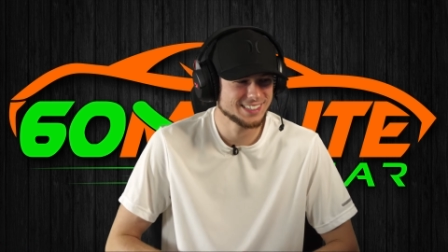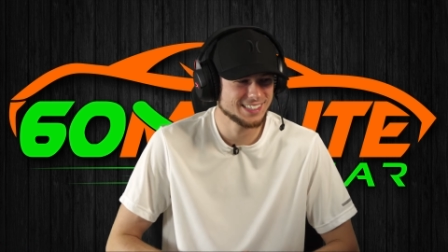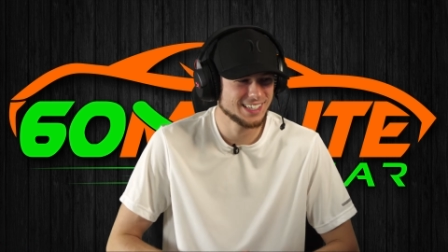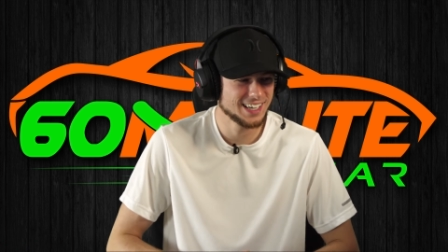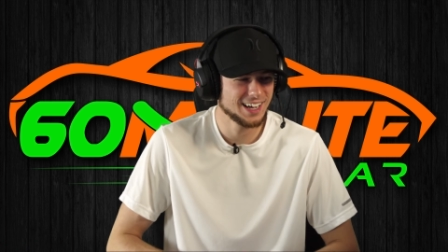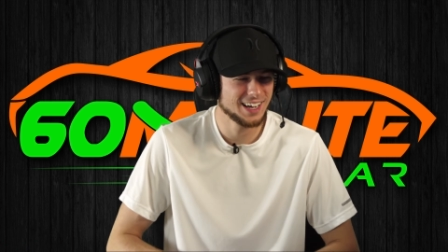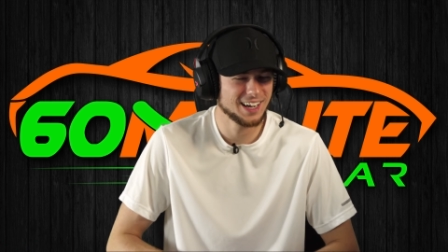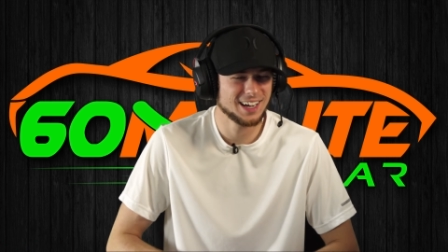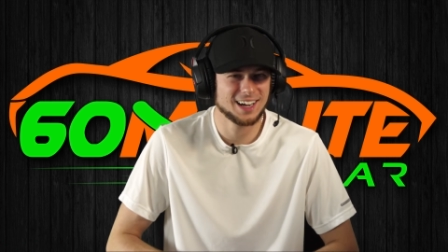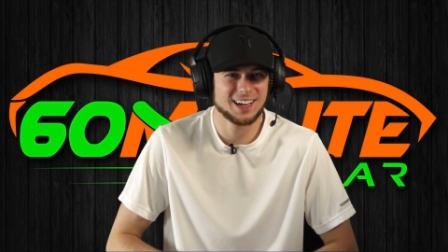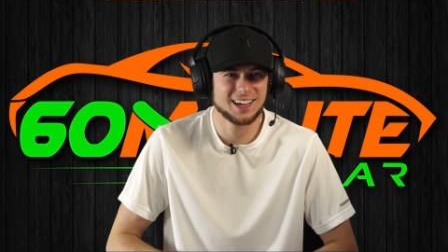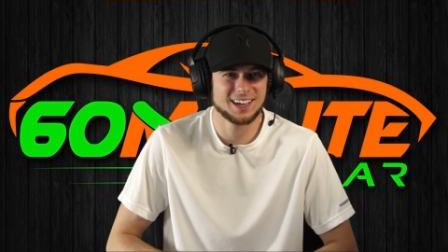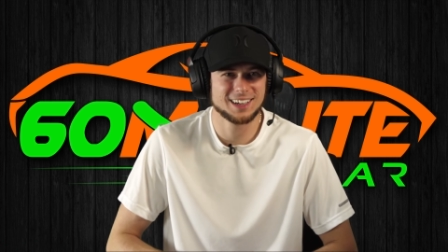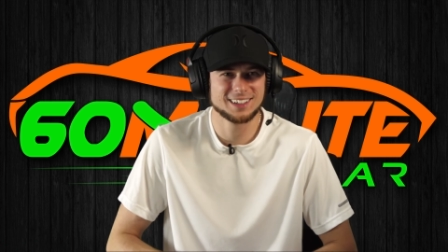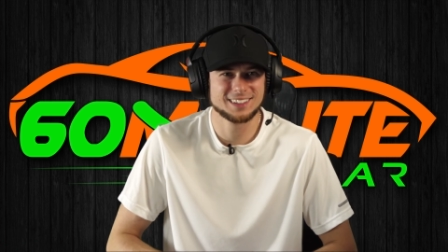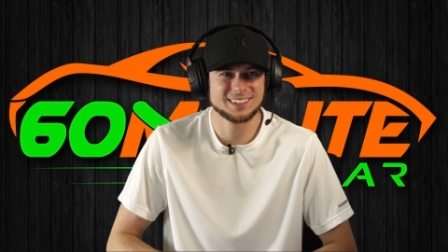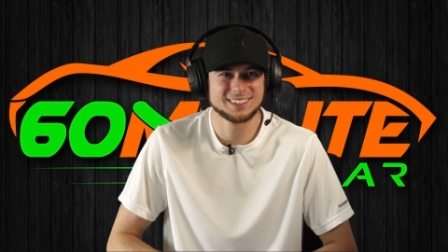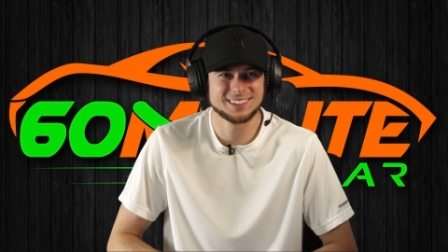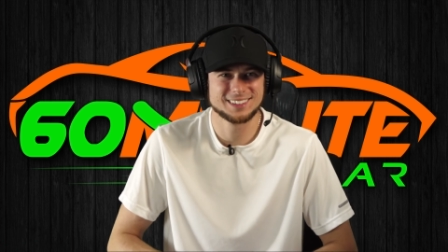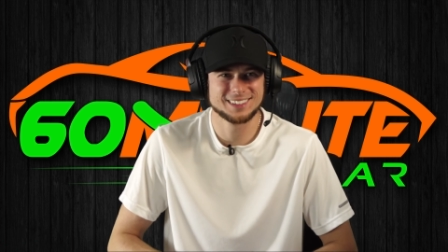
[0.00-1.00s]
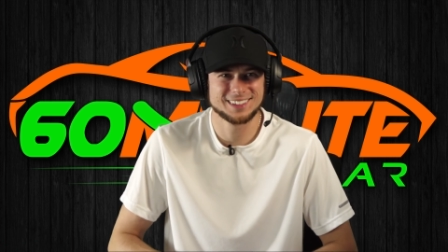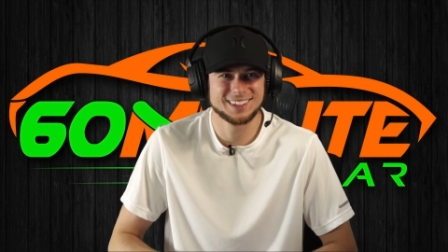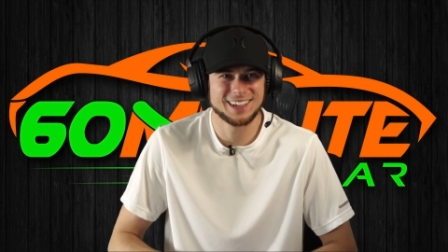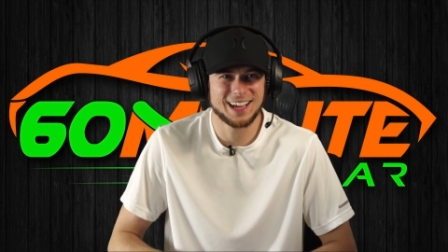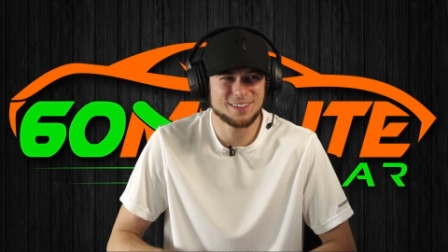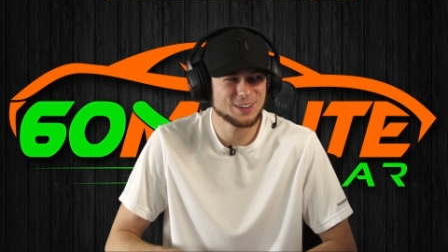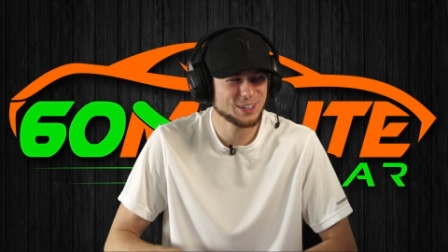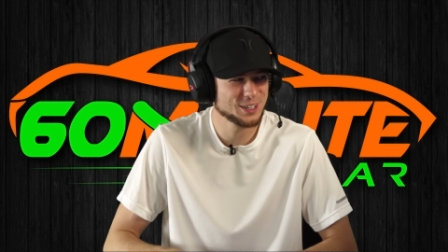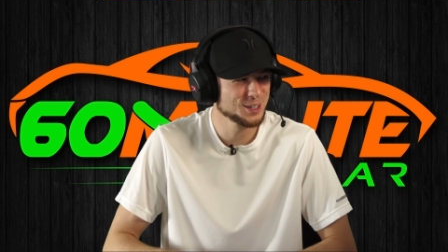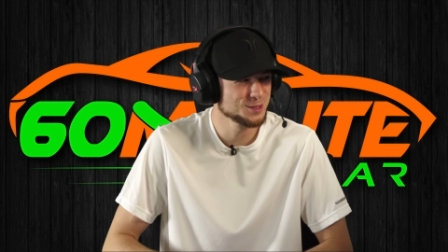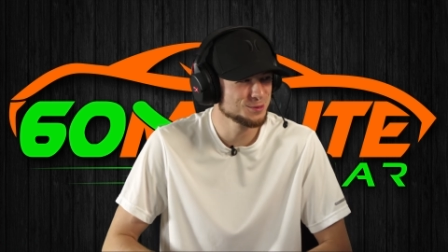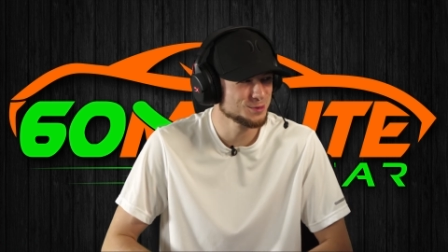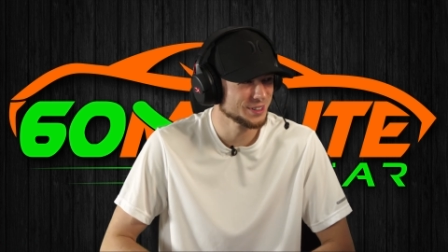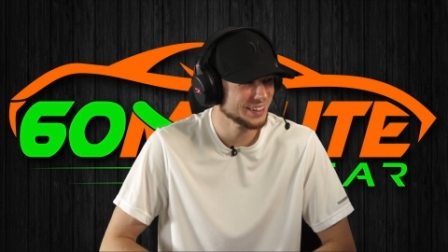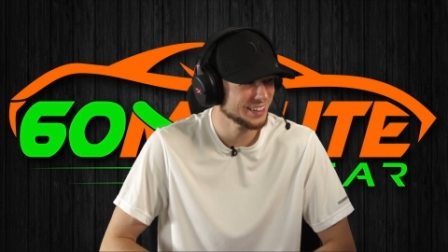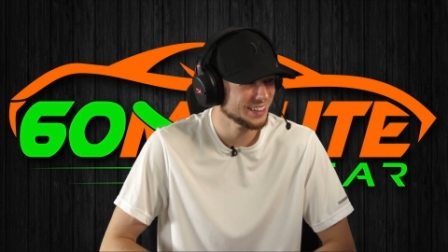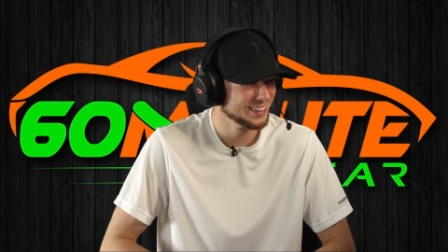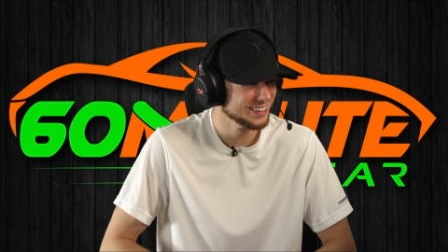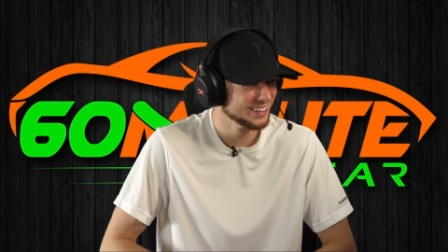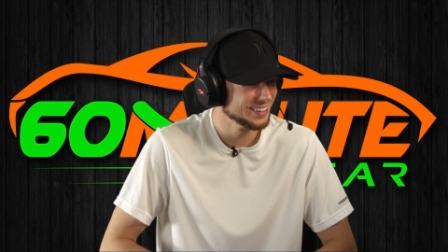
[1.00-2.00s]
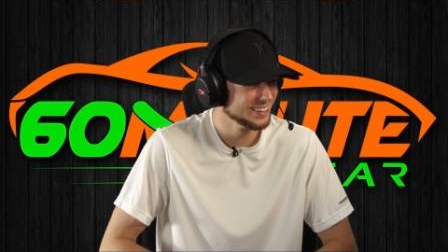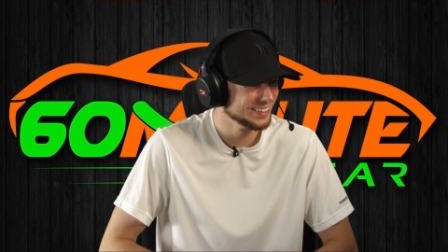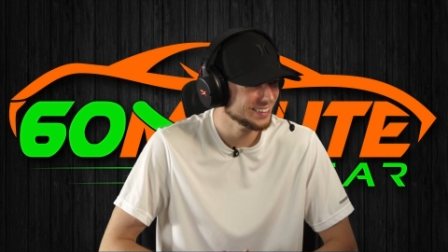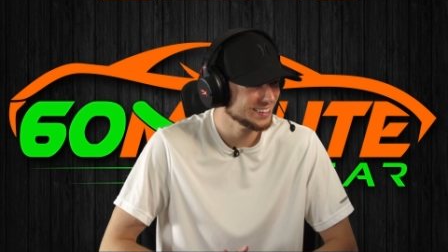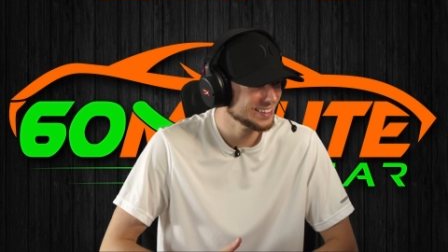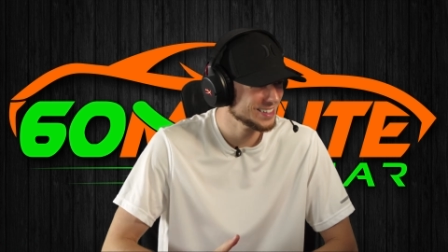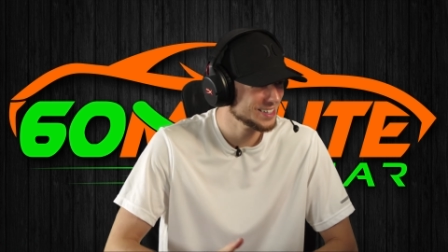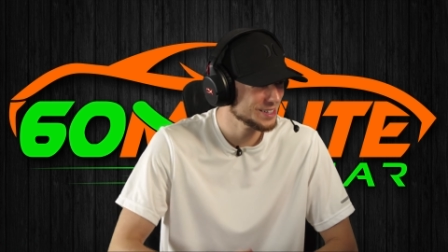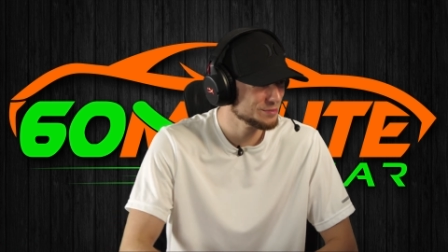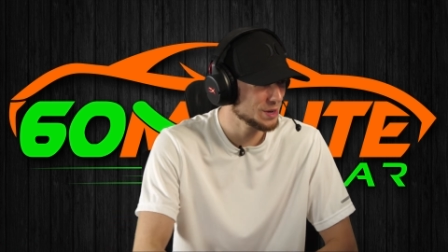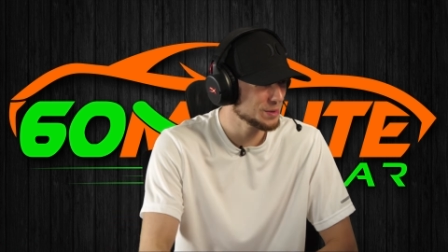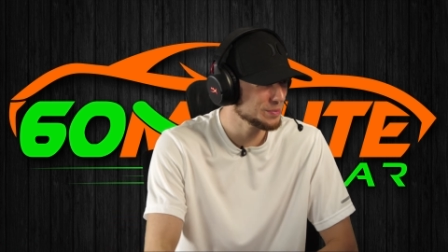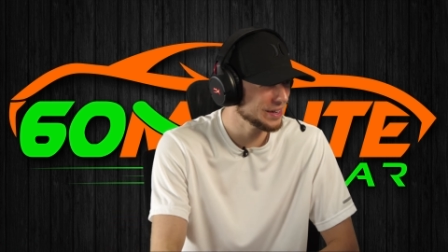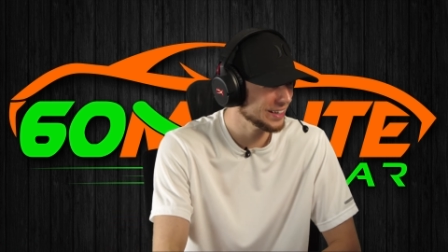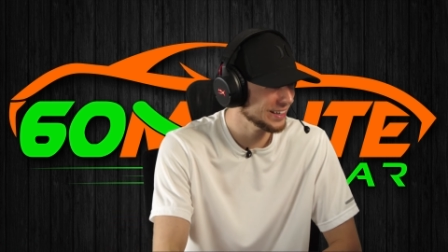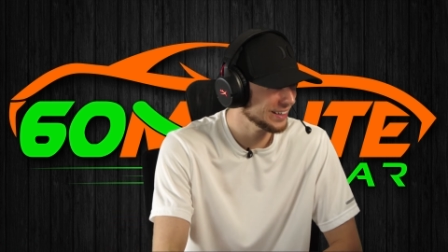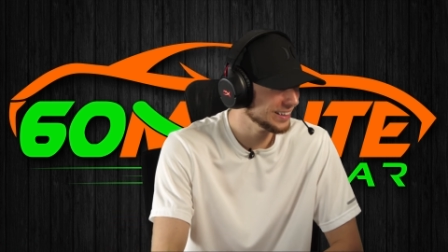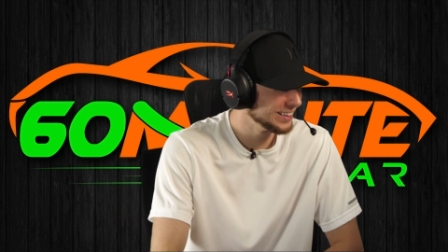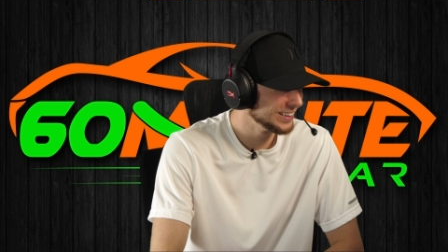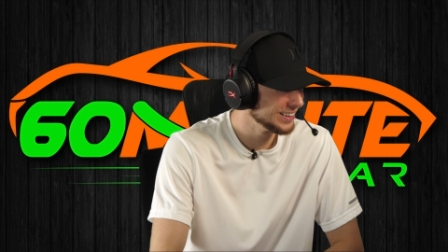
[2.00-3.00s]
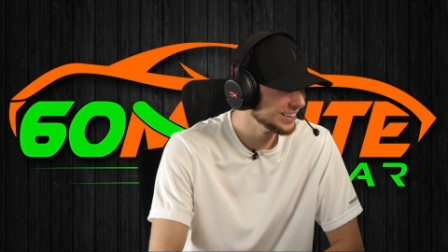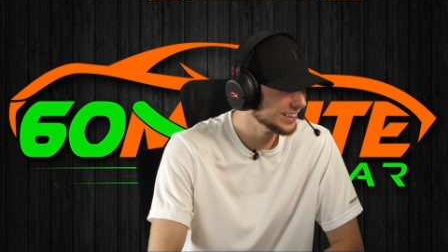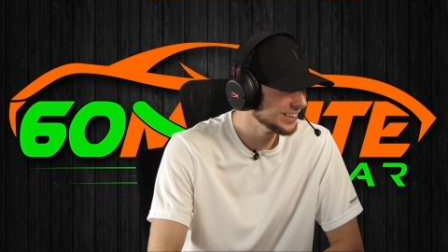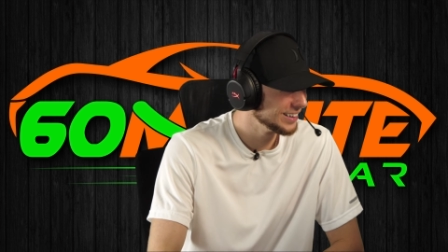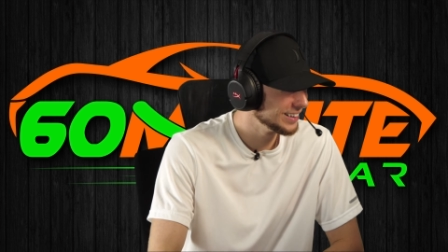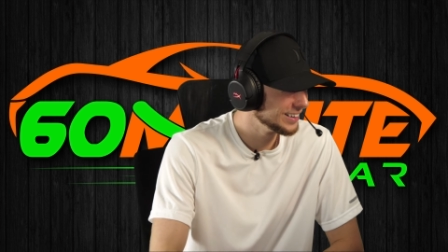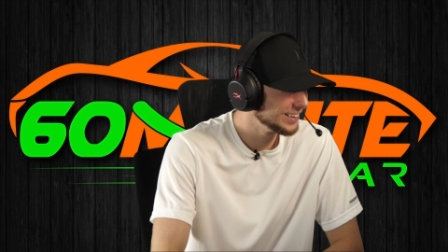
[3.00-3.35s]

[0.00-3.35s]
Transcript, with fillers: Hey, uh, no worries. Take care. Bye bye. You too, man.